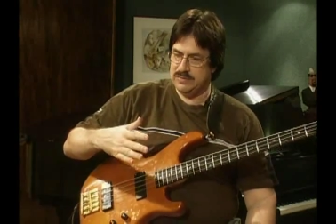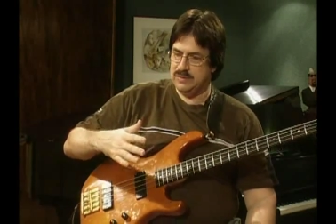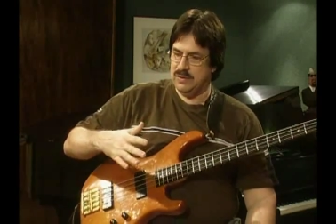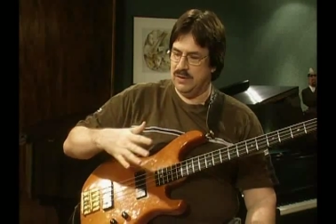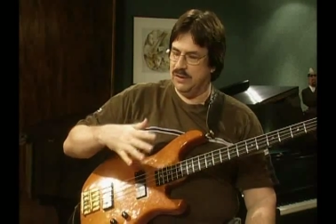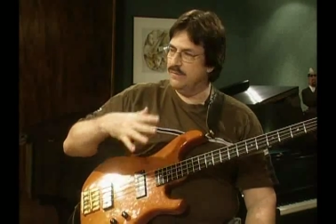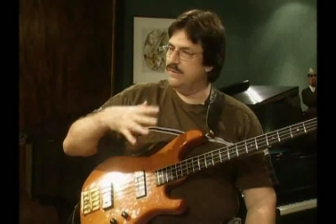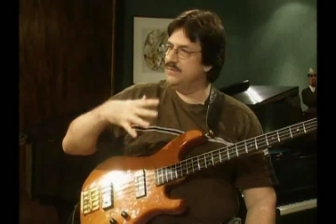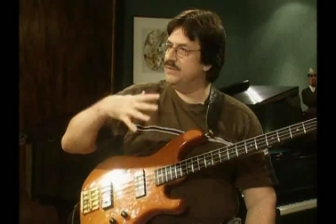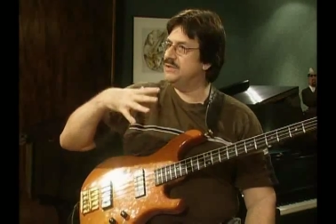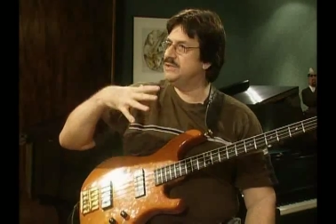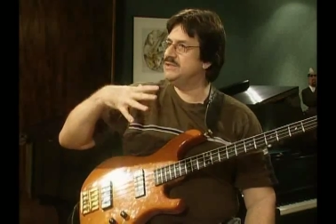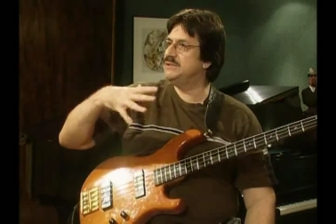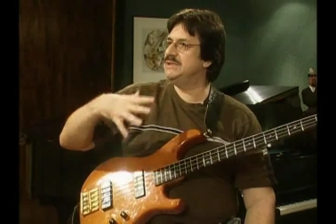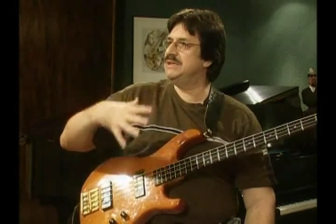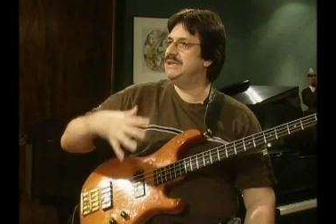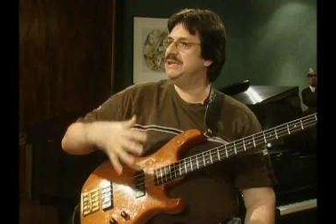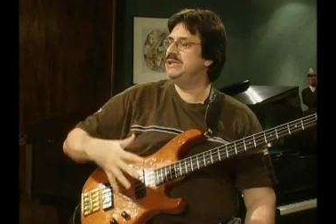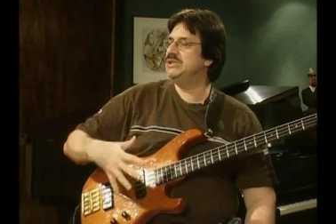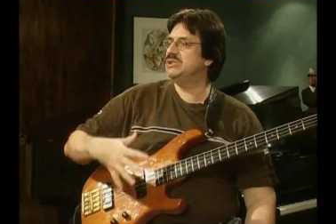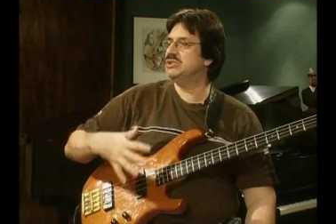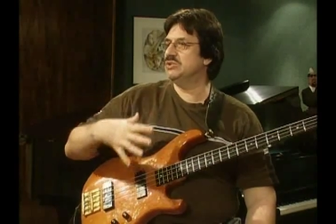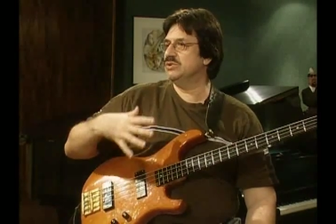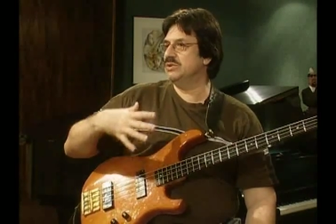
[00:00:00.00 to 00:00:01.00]
of the
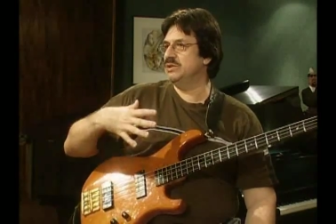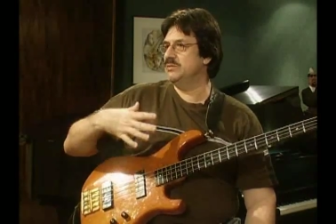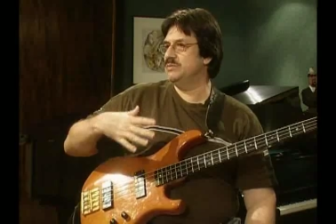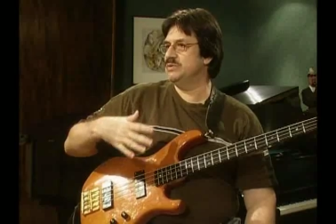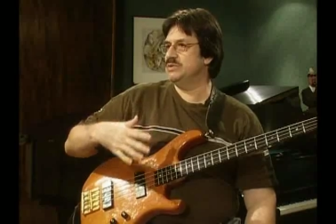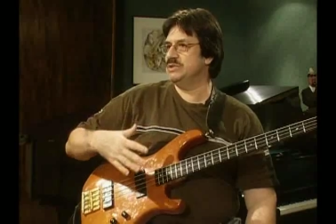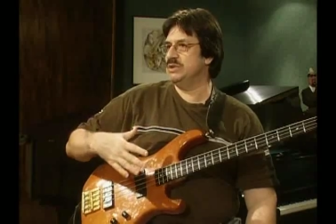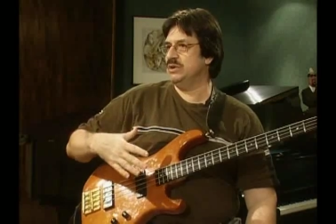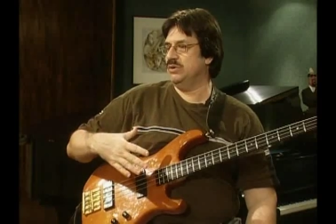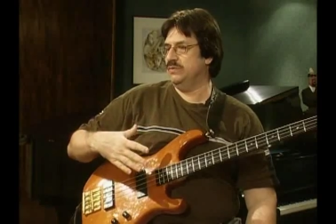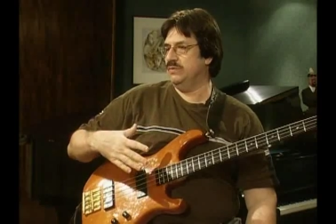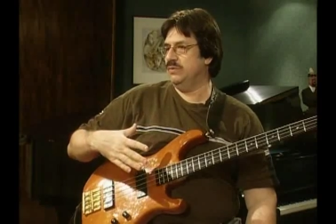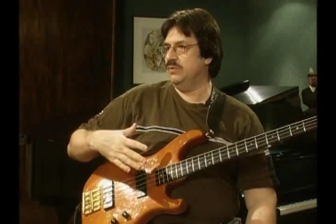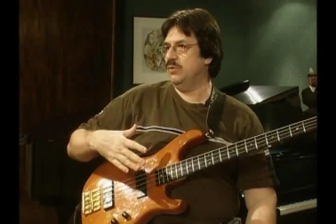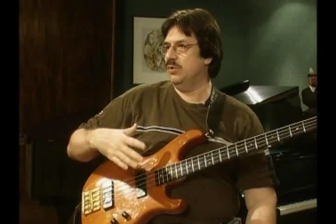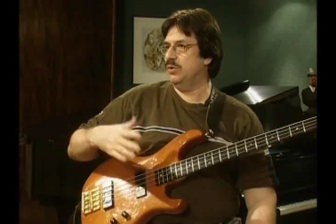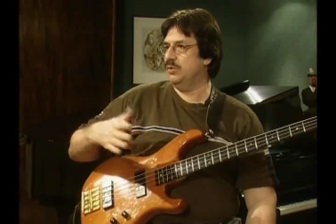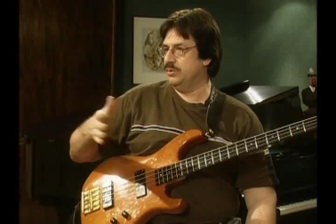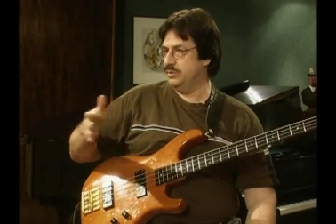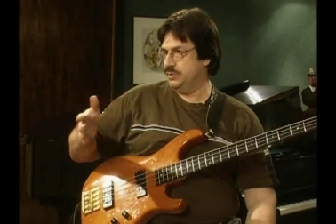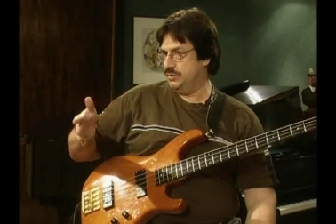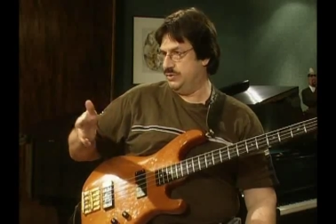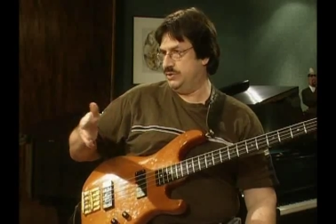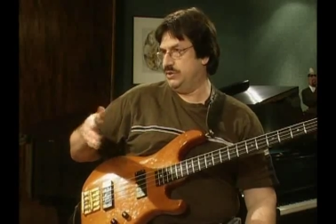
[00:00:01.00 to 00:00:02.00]
teacher himself or
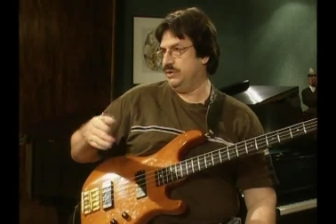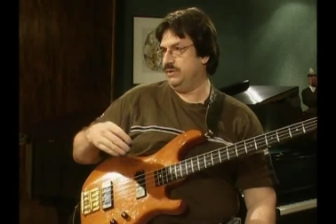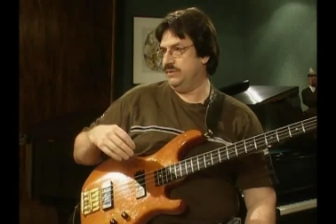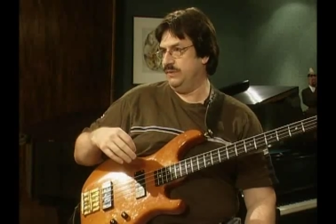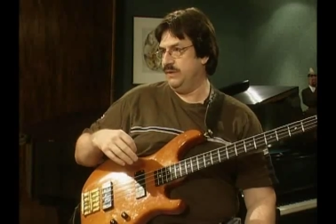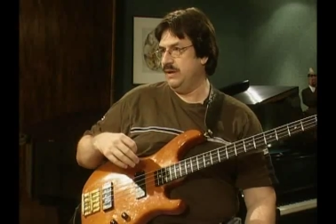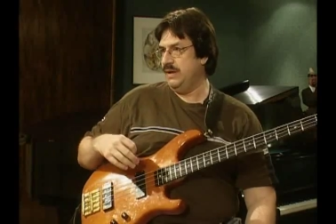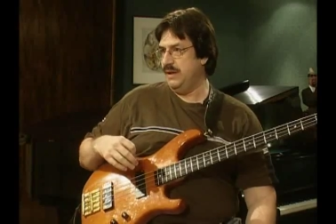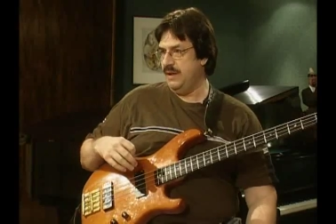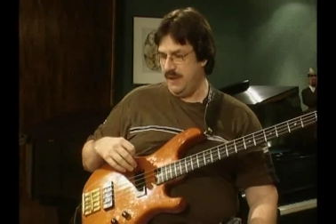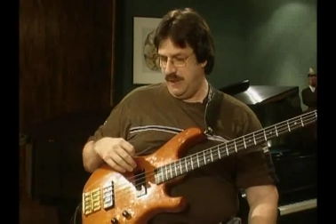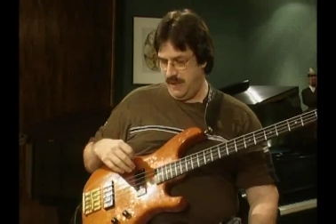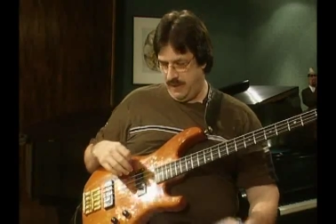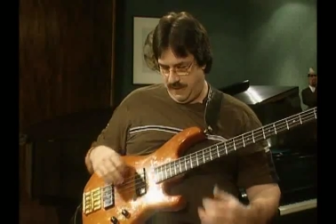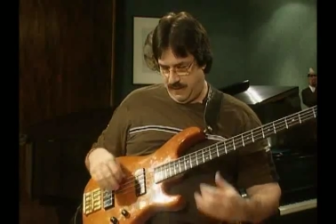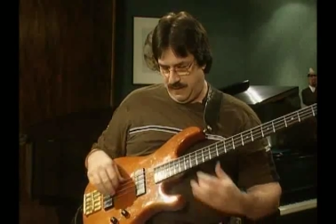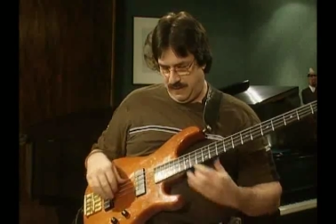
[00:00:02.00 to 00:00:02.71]
herself. Yeah.